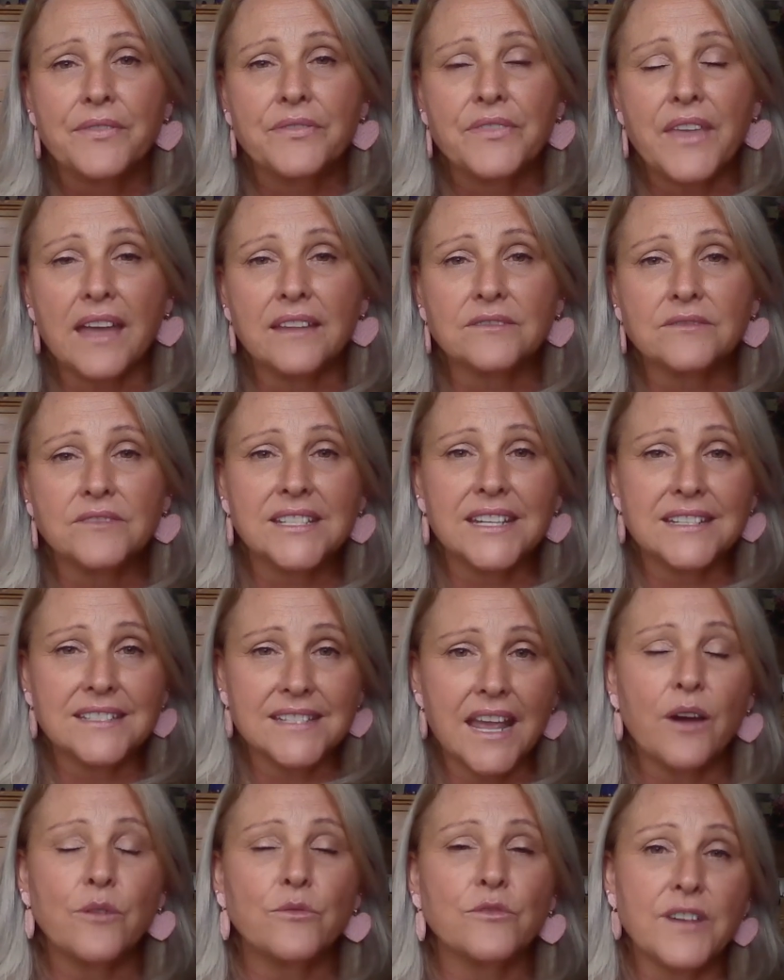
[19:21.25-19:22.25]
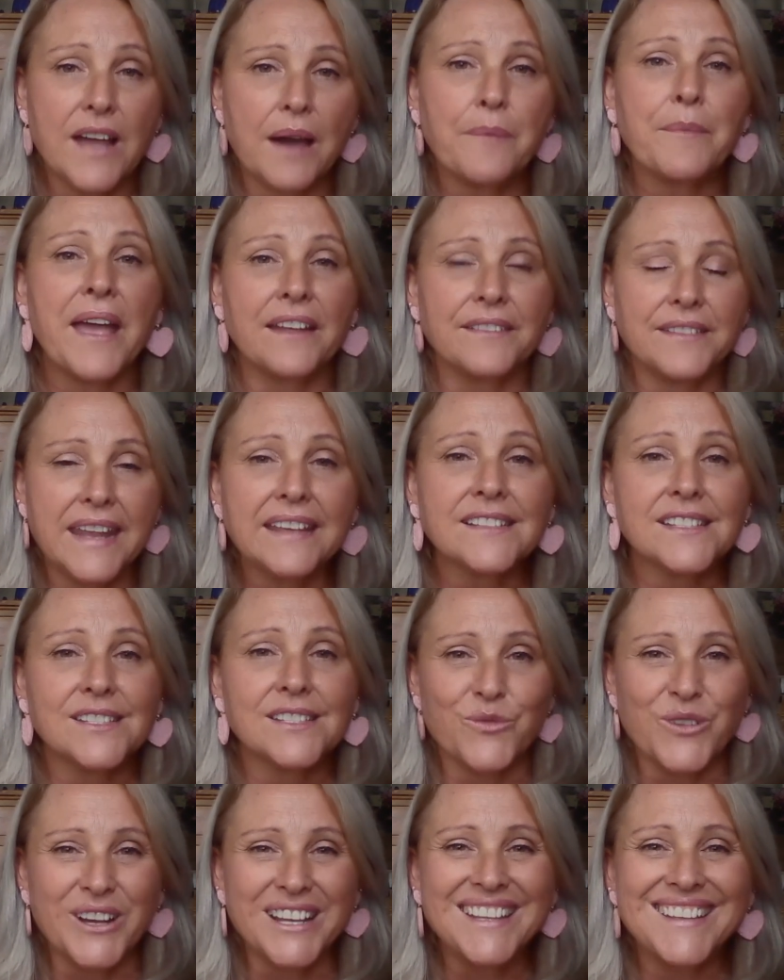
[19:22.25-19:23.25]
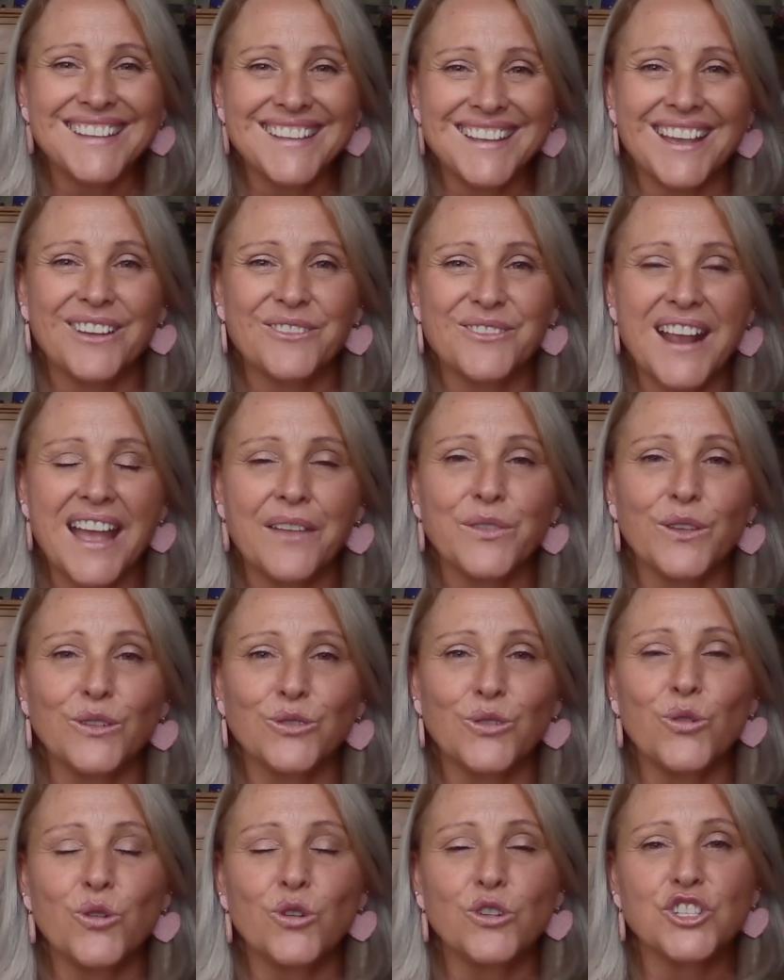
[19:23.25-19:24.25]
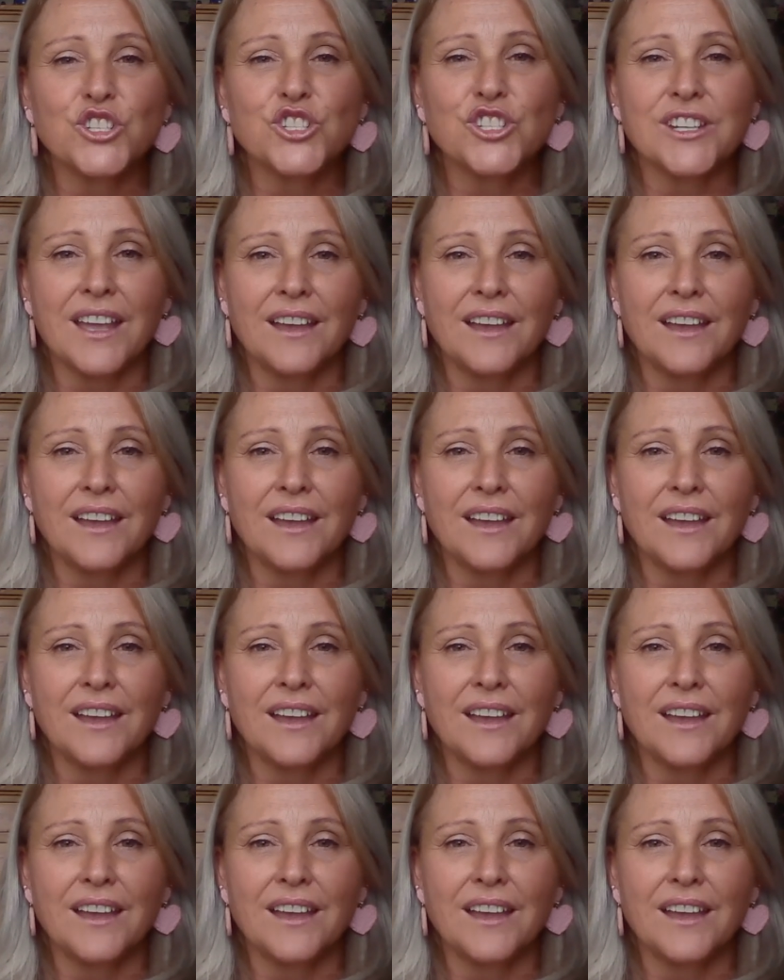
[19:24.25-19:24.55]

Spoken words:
That detail will come out next week around the launch.